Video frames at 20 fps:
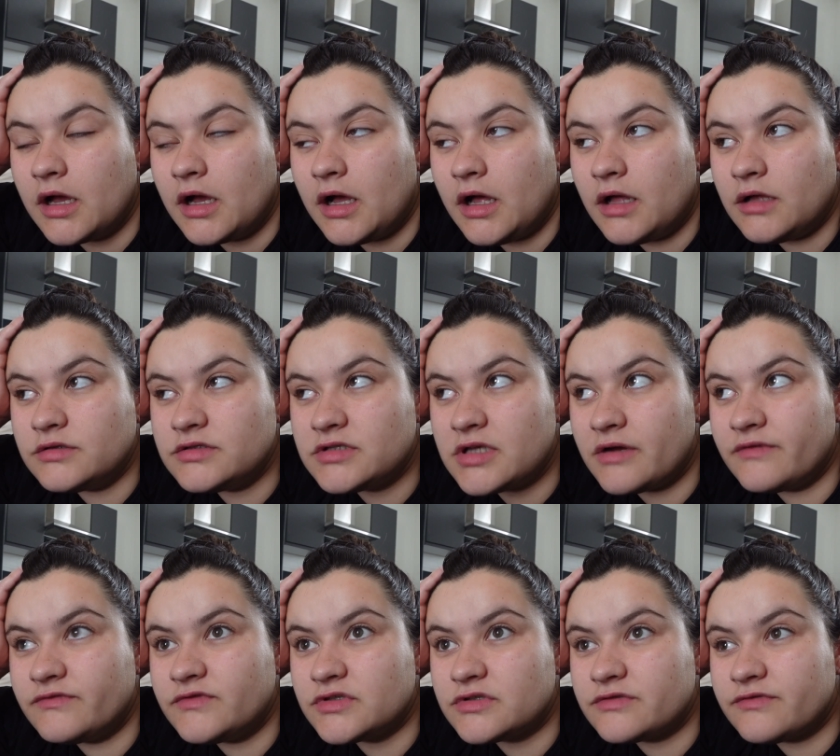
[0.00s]
also
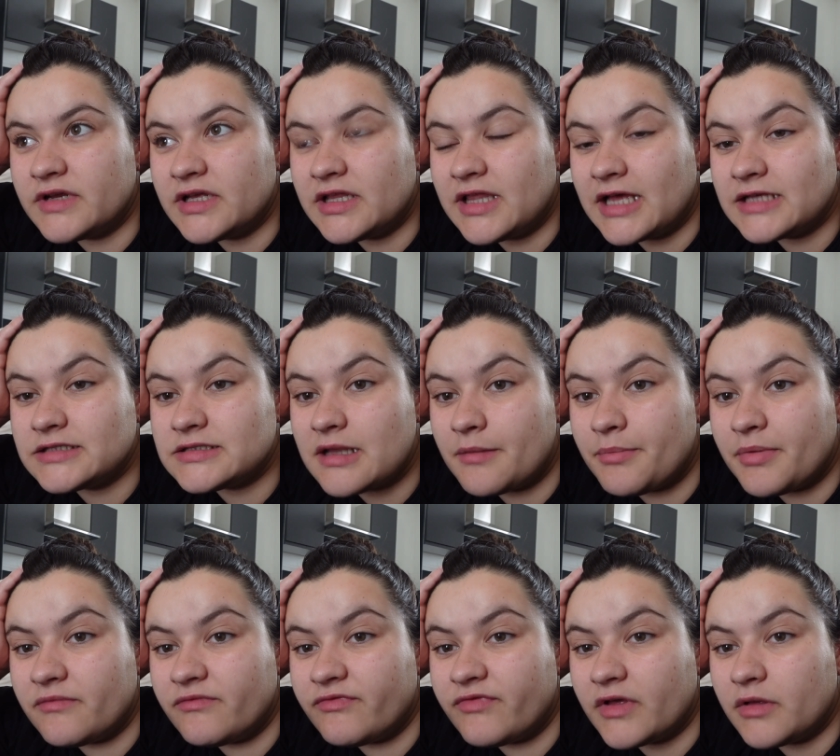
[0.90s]
I've just realized I've
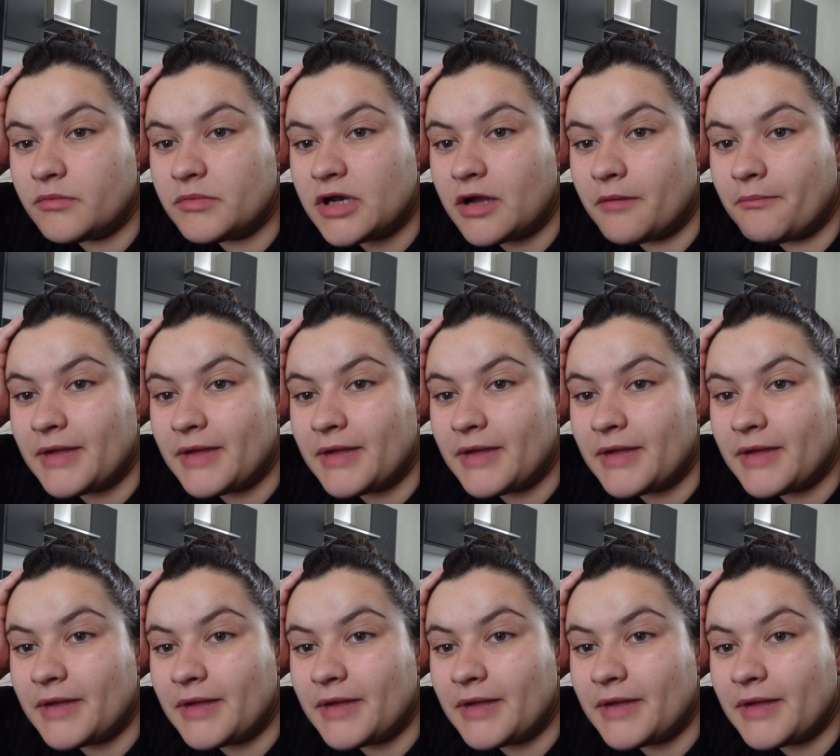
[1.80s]
been filming on